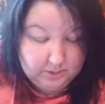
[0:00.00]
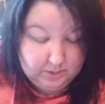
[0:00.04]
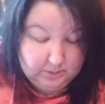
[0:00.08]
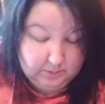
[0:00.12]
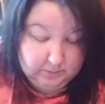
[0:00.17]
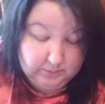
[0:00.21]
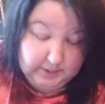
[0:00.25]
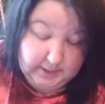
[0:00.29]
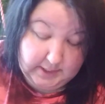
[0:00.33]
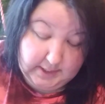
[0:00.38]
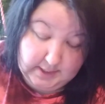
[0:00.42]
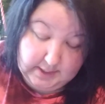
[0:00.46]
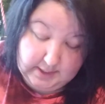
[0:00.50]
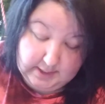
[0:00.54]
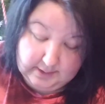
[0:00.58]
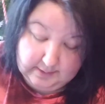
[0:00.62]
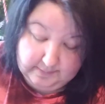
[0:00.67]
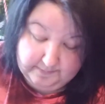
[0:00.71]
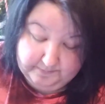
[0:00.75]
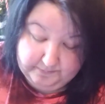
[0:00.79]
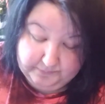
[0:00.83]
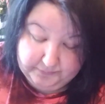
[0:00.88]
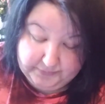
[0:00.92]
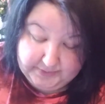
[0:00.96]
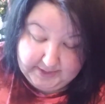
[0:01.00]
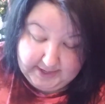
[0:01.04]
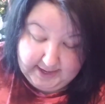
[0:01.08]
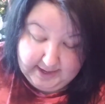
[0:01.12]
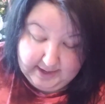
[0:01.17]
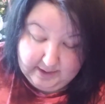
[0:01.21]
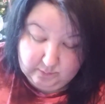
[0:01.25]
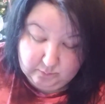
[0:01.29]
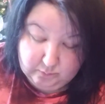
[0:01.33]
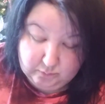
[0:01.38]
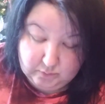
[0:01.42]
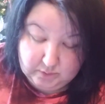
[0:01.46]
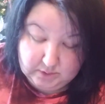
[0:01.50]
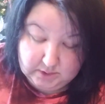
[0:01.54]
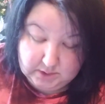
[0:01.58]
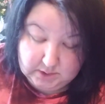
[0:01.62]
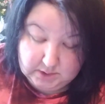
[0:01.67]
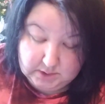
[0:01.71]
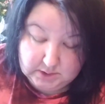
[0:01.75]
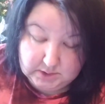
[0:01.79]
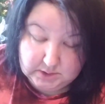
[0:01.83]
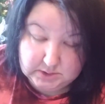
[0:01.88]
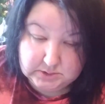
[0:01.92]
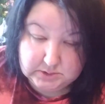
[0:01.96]
Okay, that
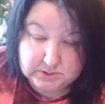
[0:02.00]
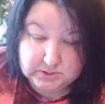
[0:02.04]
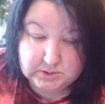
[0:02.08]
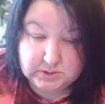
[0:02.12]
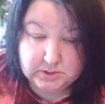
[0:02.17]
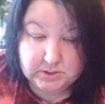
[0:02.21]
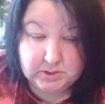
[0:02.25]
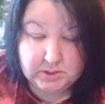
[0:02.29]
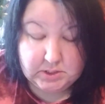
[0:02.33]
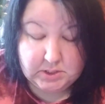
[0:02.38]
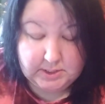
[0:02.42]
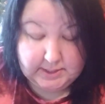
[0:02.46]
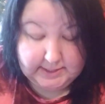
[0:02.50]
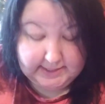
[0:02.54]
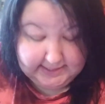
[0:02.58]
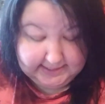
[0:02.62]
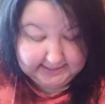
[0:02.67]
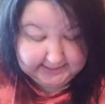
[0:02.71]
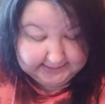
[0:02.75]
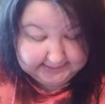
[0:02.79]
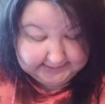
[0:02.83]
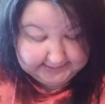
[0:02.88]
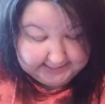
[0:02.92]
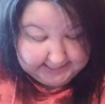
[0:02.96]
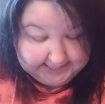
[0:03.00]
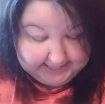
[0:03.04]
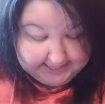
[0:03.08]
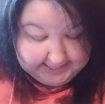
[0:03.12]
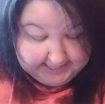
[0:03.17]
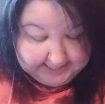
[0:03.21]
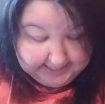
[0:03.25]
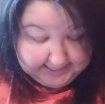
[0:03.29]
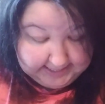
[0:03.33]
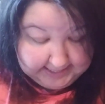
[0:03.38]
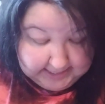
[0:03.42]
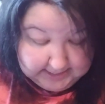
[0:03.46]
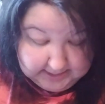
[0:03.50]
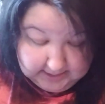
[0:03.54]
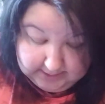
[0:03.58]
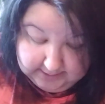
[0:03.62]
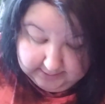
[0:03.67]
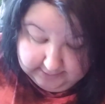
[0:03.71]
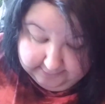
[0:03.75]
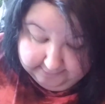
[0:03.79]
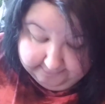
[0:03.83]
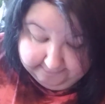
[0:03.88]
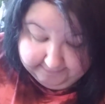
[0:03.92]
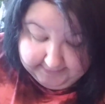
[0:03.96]
was day
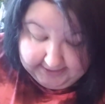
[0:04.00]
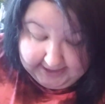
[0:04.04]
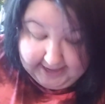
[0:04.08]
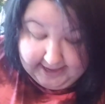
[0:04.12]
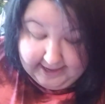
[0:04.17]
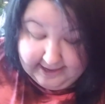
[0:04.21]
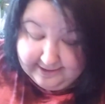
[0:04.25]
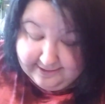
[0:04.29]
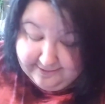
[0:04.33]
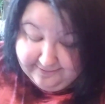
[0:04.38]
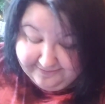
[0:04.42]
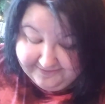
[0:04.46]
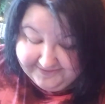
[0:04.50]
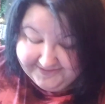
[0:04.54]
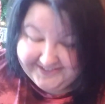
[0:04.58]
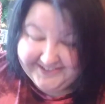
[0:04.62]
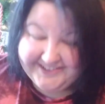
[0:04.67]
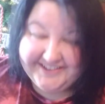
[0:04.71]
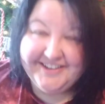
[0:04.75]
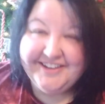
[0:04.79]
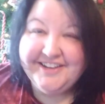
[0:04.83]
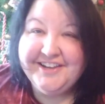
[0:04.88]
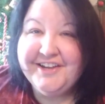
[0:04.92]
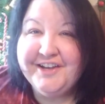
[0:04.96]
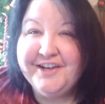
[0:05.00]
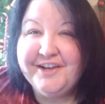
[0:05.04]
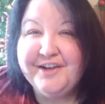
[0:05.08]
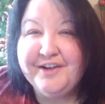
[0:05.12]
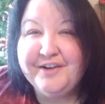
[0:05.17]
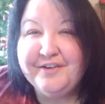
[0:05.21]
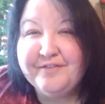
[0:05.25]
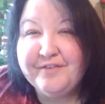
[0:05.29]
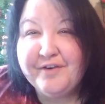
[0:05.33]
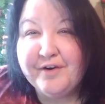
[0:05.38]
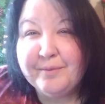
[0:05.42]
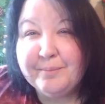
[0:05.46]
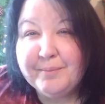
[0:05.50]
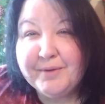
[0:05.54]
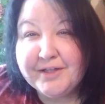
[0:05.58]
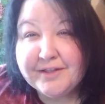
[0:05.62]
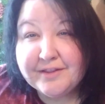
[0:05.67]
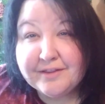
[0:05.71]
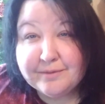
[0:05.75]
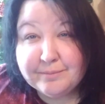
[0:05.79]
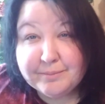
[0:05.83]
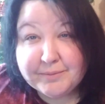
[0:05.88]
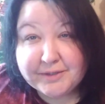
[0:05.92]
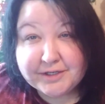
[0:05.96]
five of our
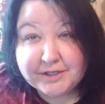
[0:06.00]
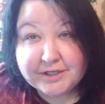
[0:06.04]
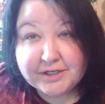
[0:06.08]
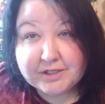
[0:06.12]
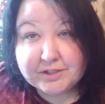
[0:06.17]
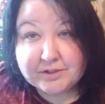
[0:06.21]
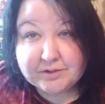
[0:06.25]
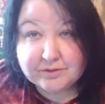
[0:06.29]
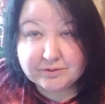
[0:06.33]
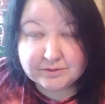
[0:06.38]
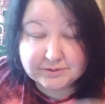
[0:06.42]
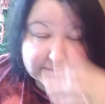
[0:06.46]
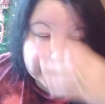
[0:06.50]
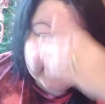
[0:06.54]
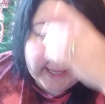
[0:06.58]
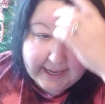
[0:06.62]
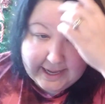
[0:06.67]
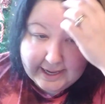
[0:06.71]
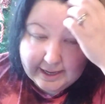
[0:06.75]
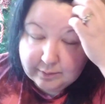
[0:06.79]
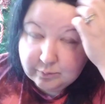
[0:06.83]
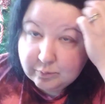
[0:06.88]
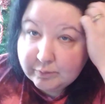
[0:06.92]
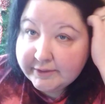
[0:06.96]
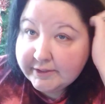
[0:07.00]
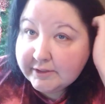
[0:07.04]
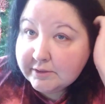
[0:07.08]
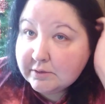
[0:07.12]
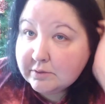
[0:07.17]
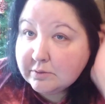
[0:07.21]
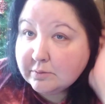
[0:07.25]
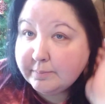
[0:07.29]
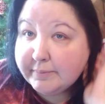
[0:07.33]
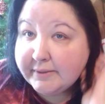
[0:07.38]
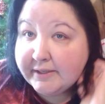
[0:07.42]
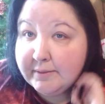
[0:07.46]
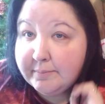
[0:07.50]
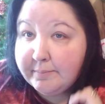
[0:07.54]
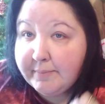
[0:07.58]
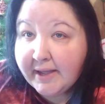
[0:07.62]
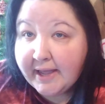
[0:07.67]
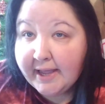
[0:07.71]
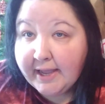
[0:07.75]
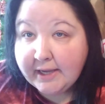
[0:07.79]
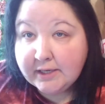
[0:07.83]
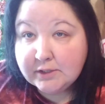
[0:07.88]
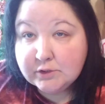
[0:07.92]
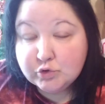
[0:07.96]
month of miracles. I will be
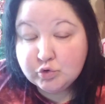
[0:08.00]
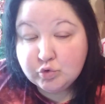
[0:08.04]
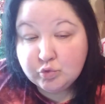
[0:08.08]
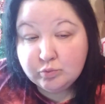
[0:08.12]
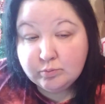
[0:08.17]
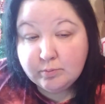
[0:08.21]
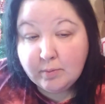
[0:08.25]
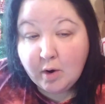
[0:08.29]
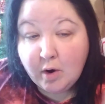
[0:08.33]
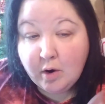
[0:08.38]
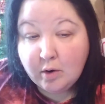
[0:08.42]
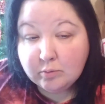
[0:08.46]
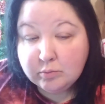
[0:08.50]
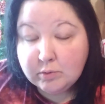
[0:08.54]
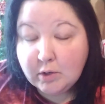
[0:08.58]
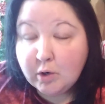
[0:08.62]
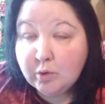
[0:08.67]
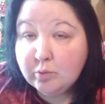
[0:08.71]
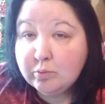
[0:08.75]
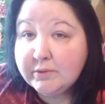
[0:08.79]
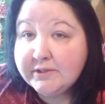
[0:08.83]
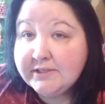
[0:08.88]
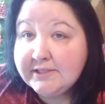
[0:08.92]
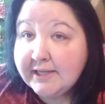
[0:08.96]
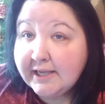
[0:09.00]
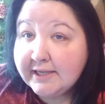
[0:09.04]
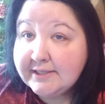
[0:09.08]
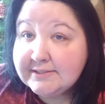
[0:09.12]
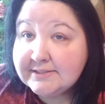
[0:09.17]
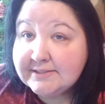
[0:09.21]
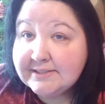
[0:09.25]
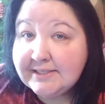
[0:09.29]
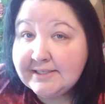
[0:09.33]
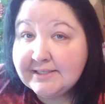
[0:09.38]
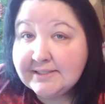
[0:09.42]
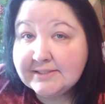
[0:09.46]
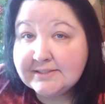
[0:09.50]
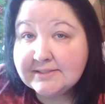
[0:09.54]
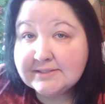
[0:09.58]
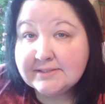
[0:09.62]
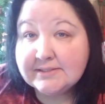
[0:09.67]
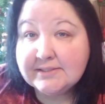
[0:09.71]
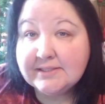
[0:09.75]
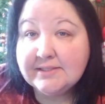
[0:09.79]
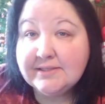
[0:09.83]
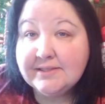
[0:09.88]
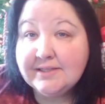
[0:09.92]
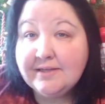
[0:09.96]
back tomorrow with day
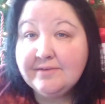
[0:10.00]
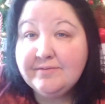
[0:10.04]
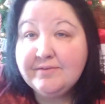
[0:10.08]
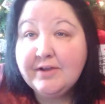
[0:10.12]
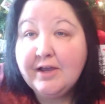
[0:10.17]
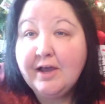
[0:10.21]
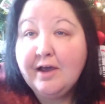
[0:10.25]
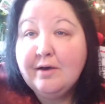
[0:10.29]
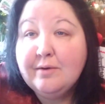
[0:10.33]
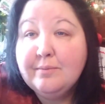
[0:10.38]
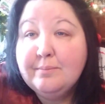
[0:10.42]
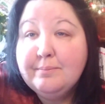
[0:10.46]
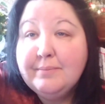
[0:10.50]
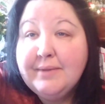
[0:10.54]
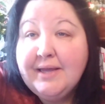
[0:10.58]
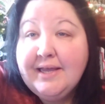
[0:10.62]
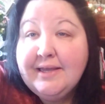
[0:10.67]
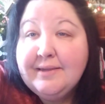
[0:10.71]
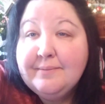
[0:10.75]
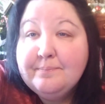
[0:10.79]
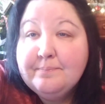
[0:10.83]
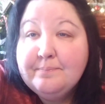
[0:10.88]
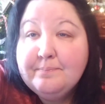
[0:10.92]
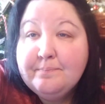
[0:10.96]
six. Love y'all. Bye.